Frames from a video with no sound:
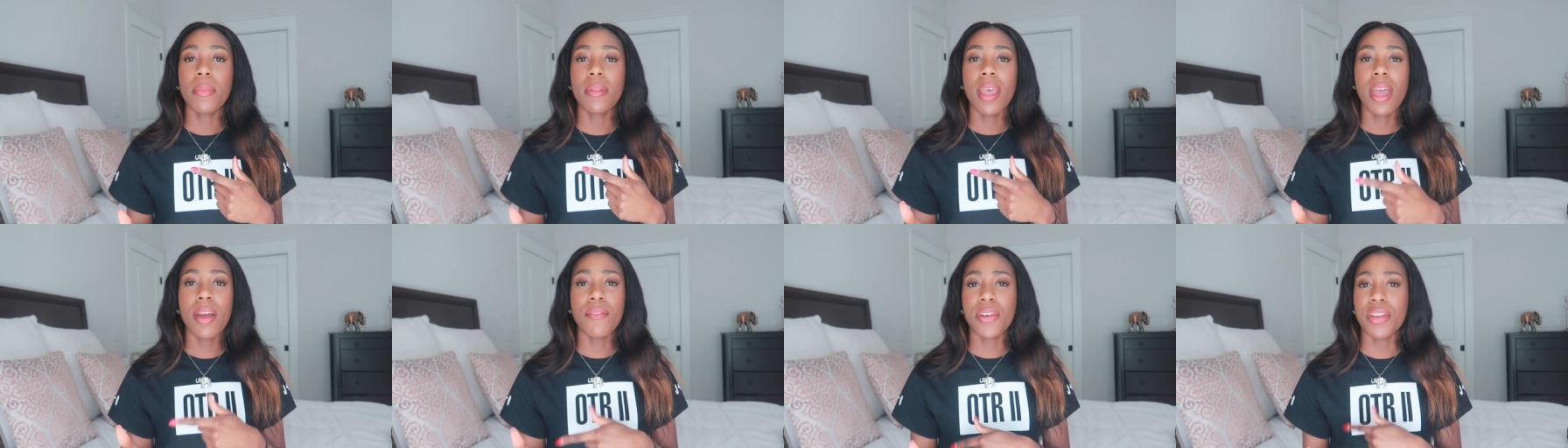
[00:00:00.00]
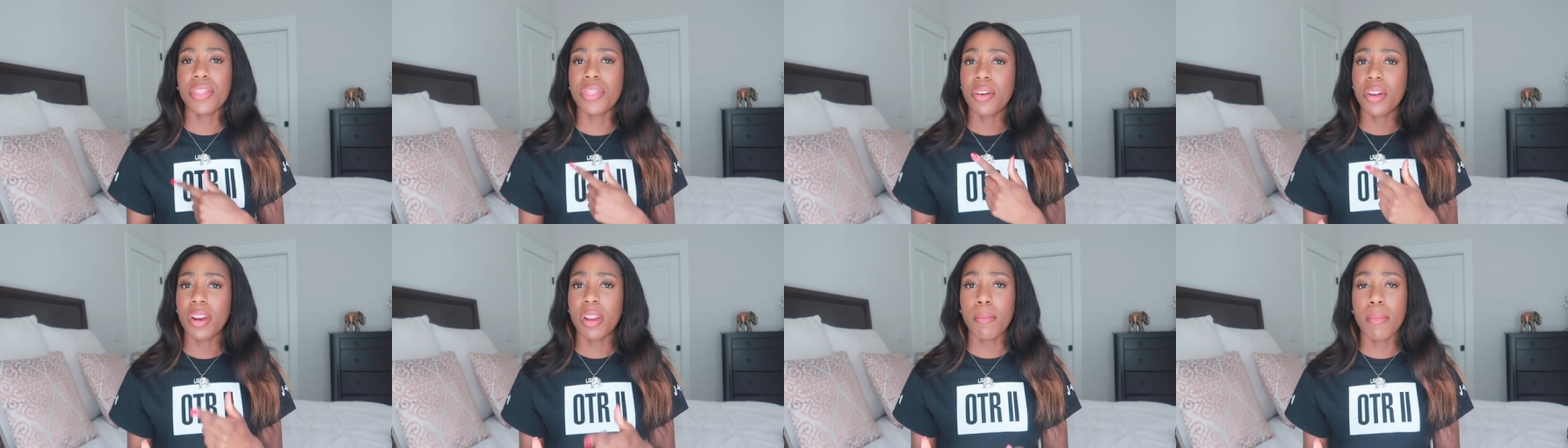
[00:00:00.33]
every
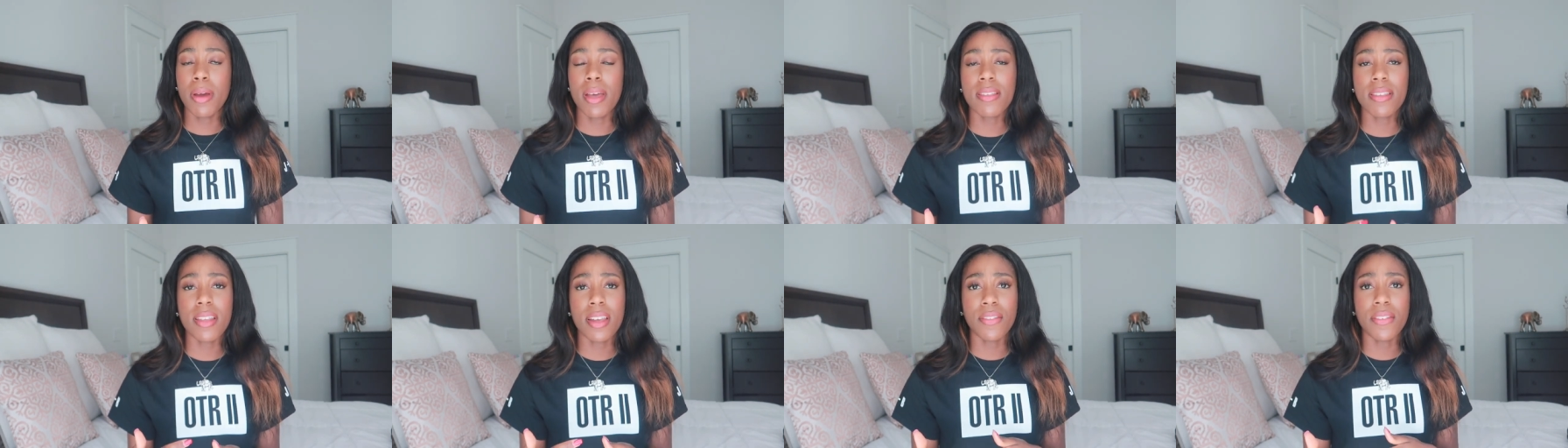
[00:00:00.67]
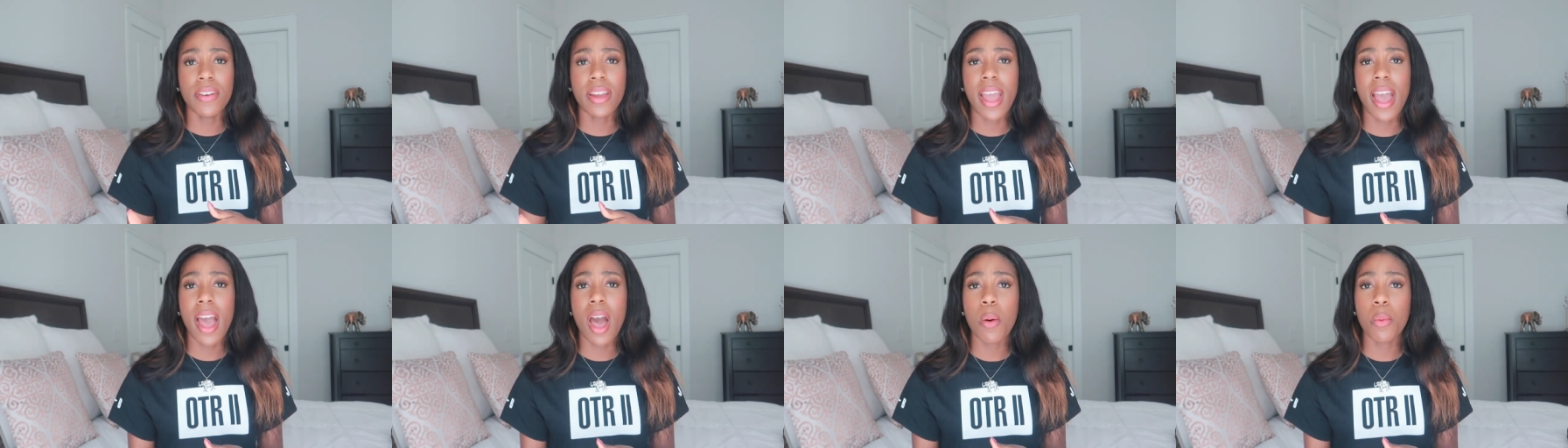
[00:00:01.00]
30 minutes,
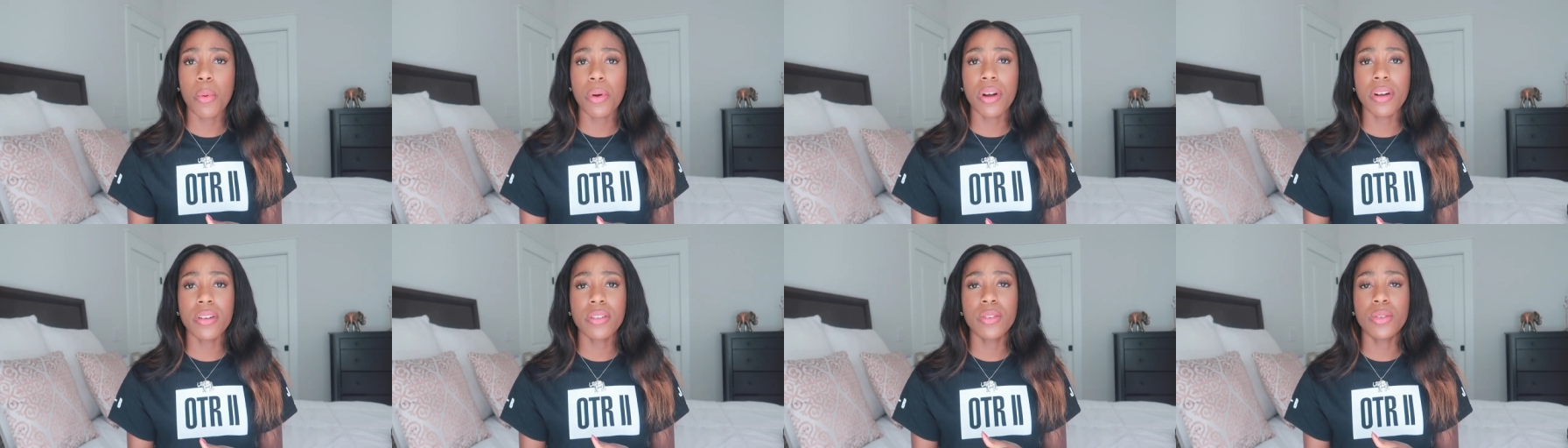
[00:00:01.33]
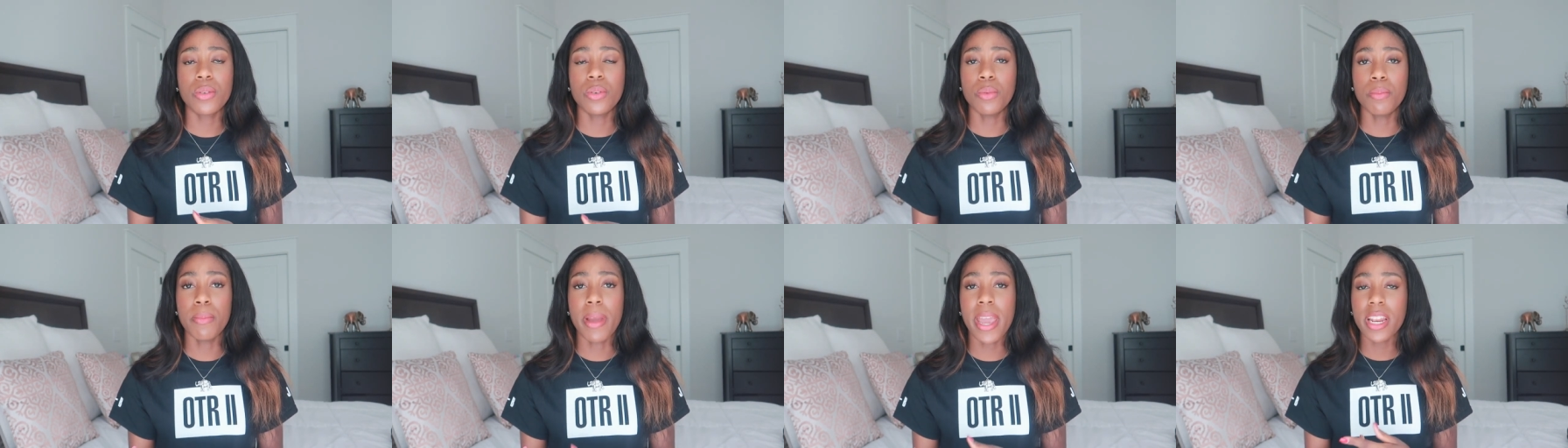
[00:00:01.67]
every hour
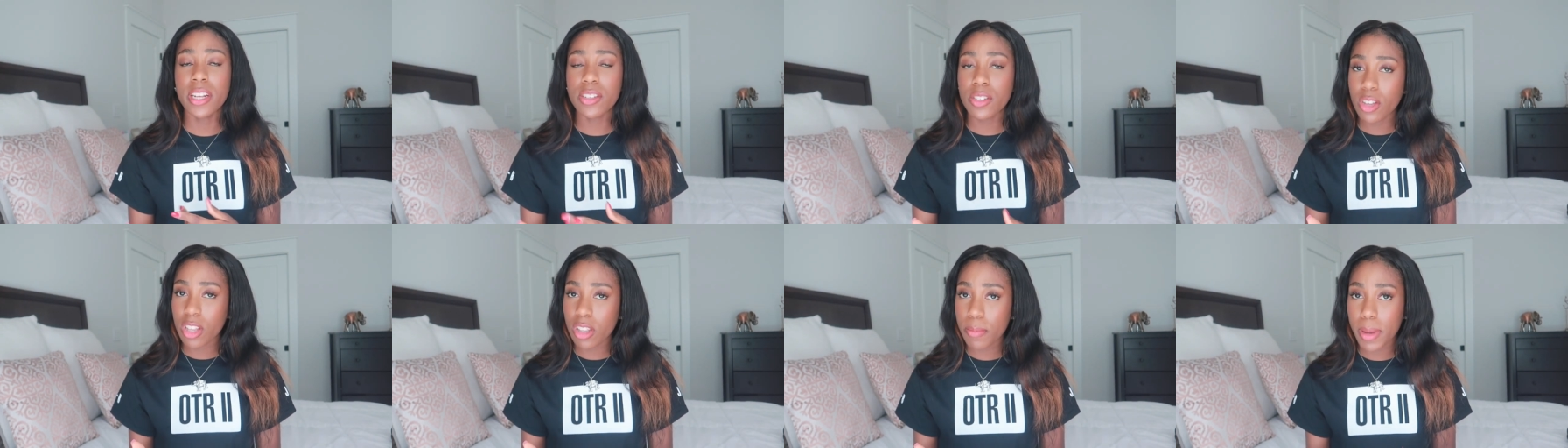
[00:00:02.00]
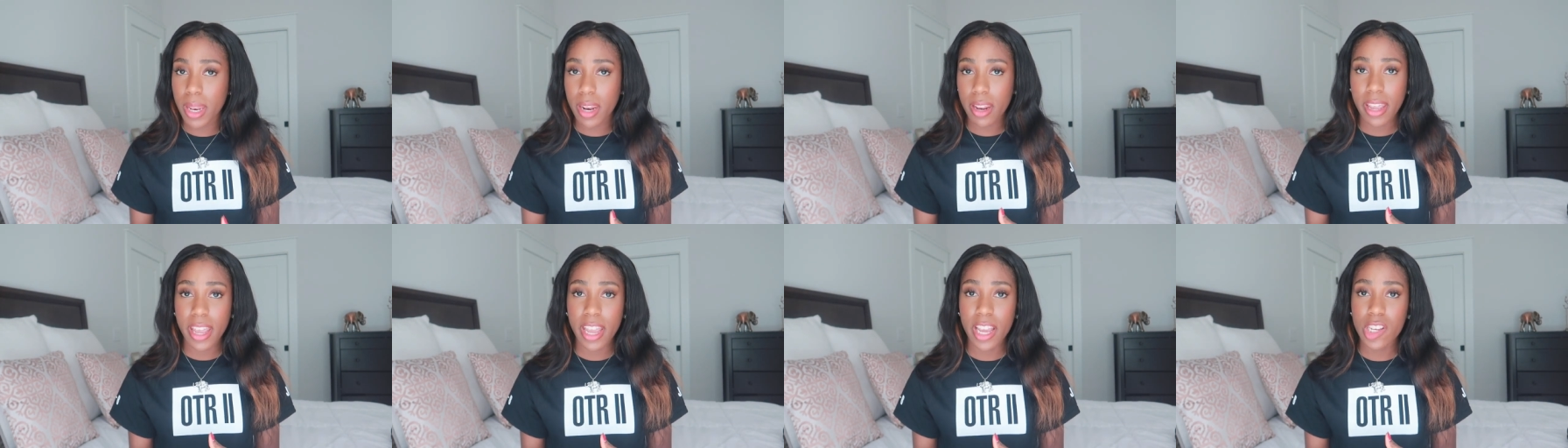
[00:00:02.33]
to manage those
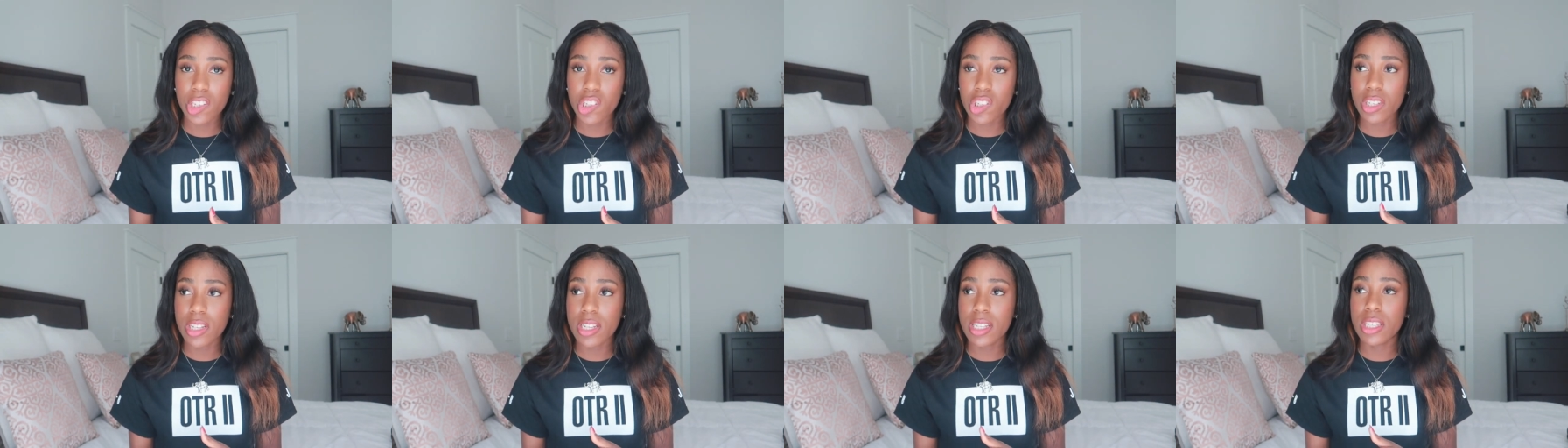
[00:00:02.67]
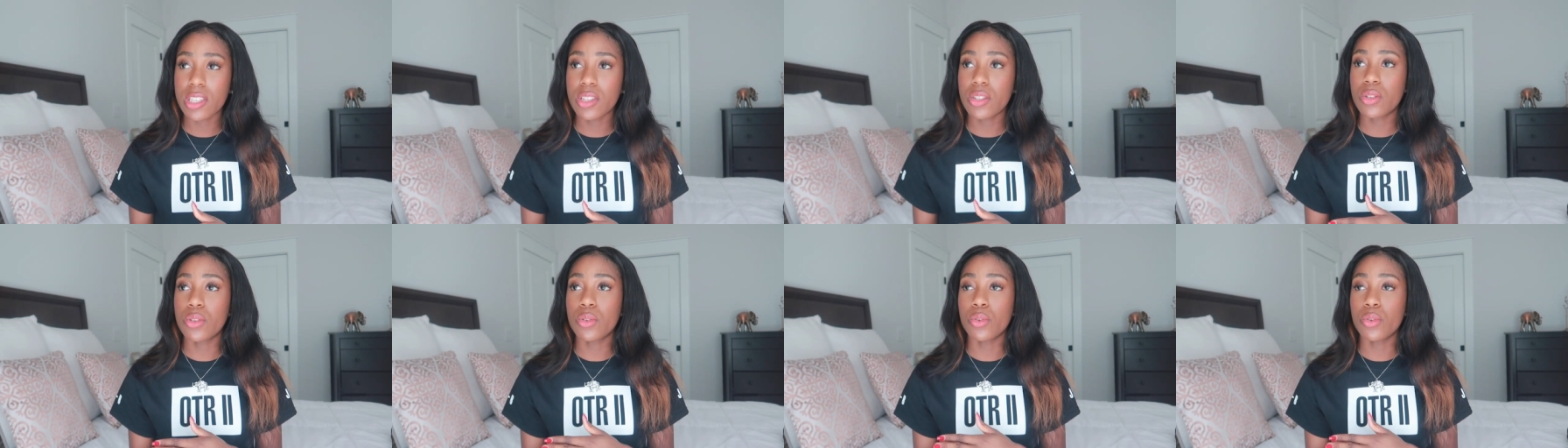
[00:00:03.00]
medications,